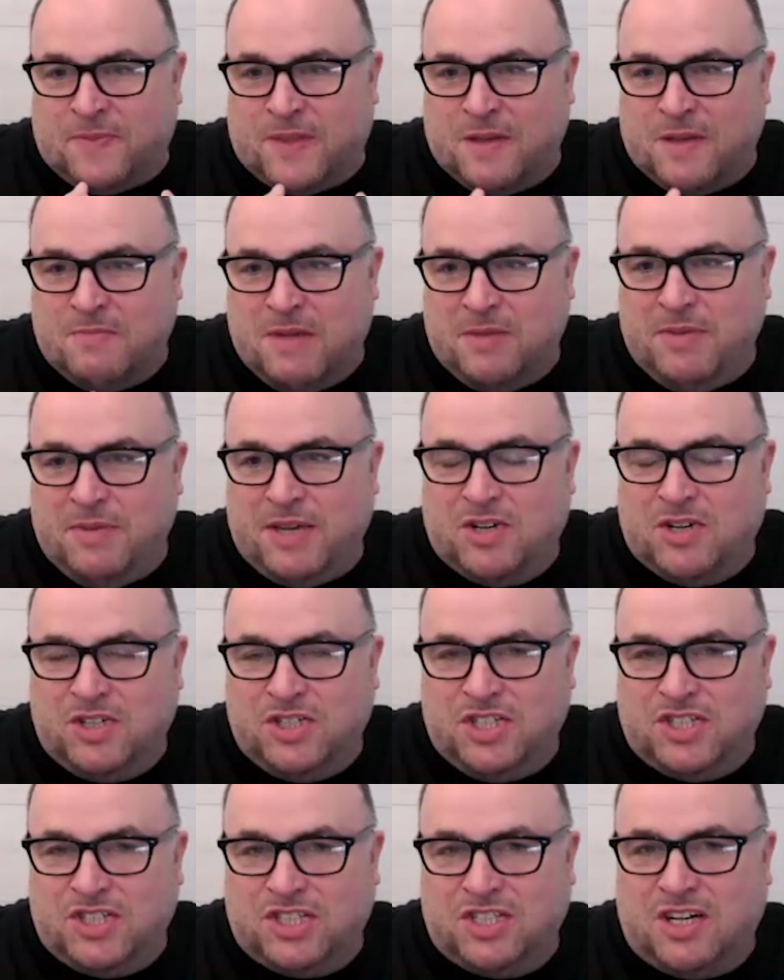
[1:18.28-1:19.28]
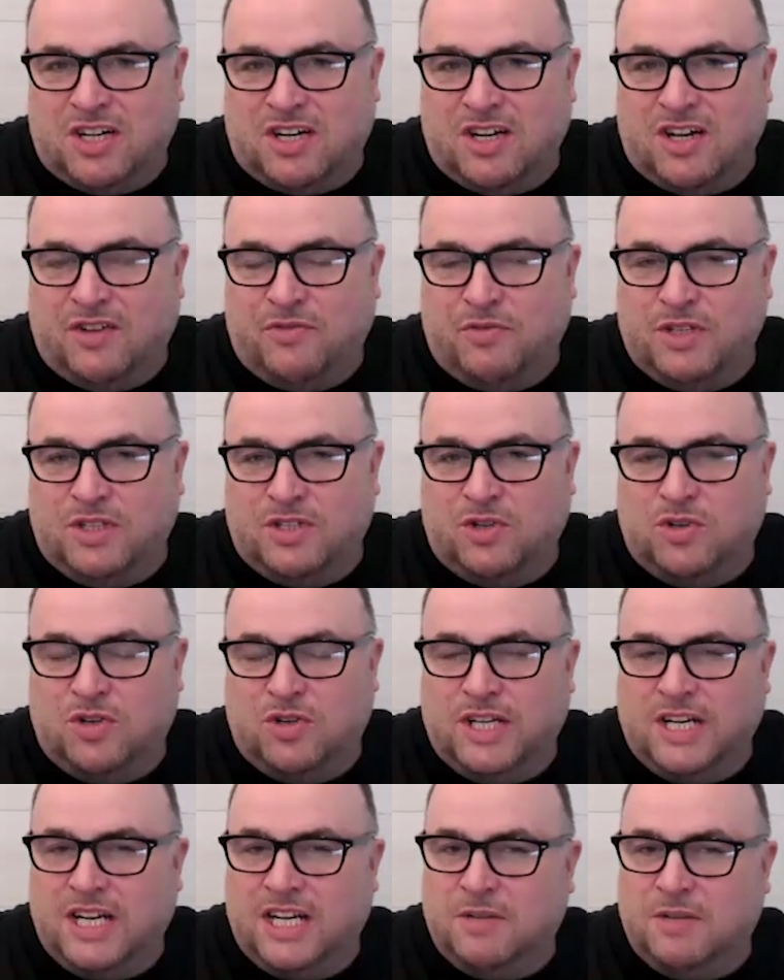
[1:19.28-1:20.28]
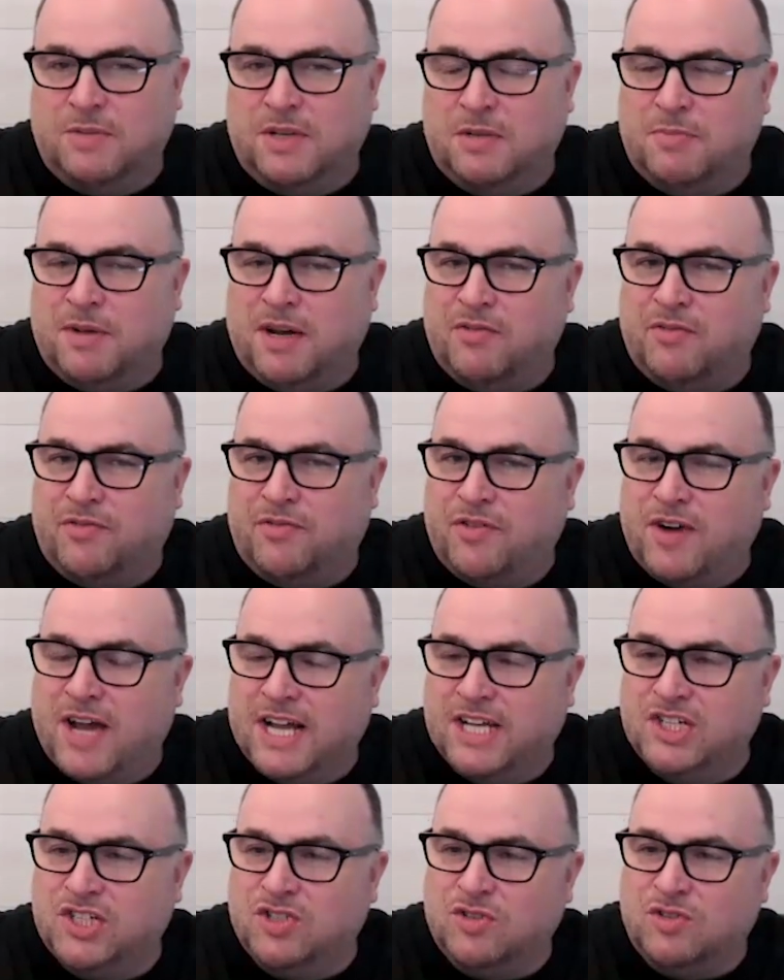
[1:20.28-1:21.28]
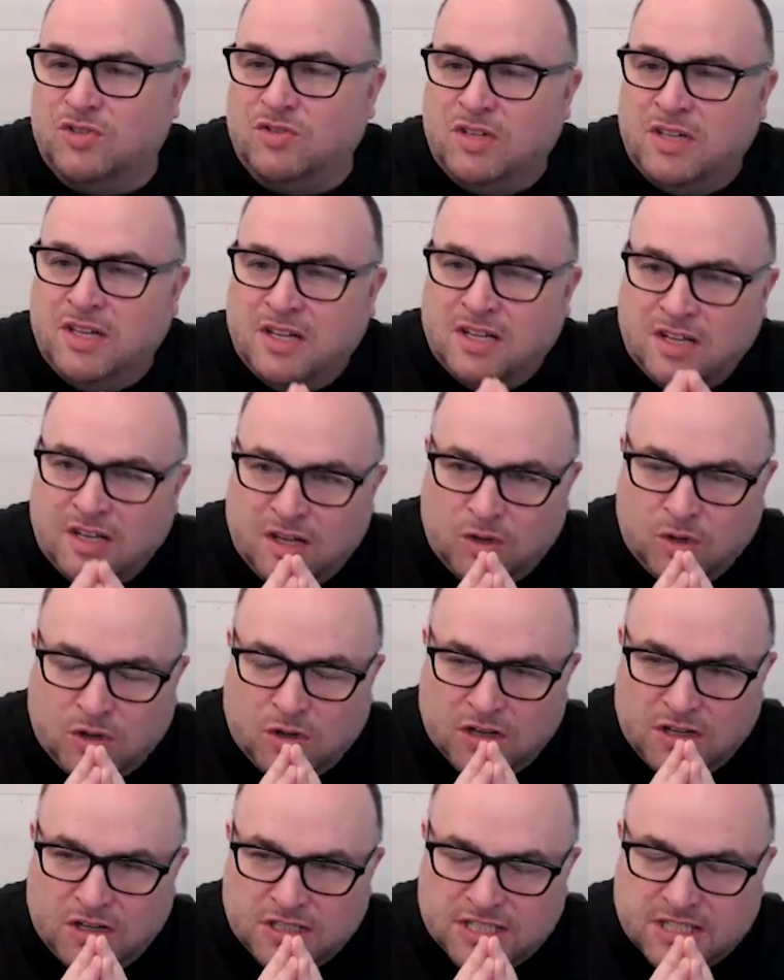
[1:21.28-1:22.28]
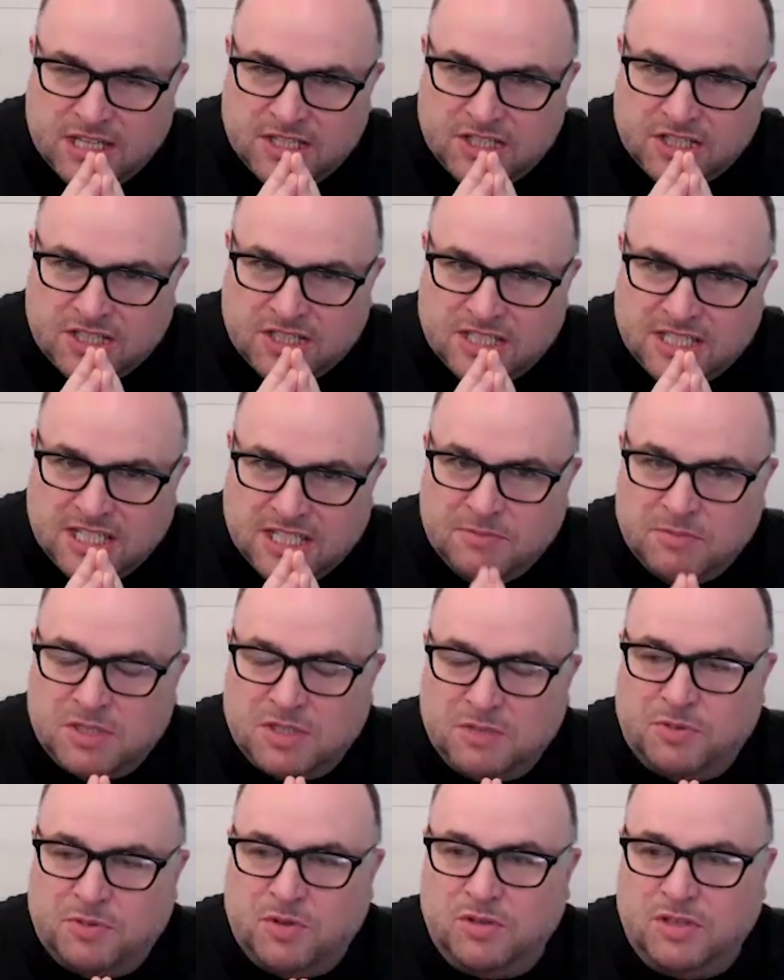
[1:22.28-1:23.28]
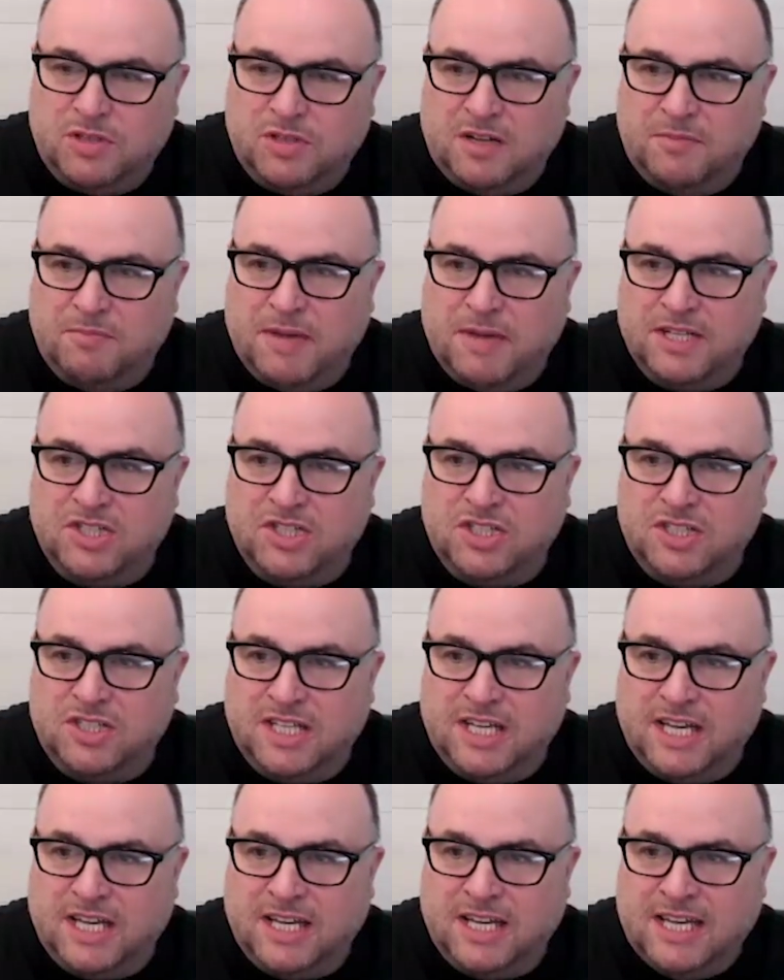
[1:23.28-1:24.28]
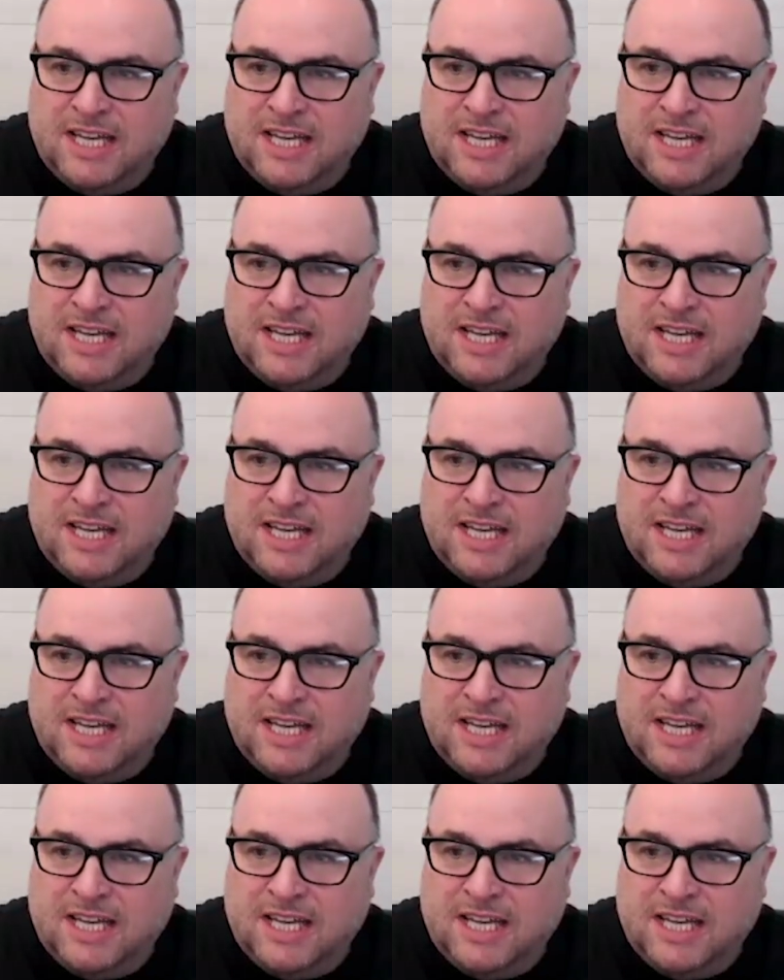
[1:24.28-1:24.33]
Maybe could you start off with talking a little bit about fractional localization team support that I mentioned there?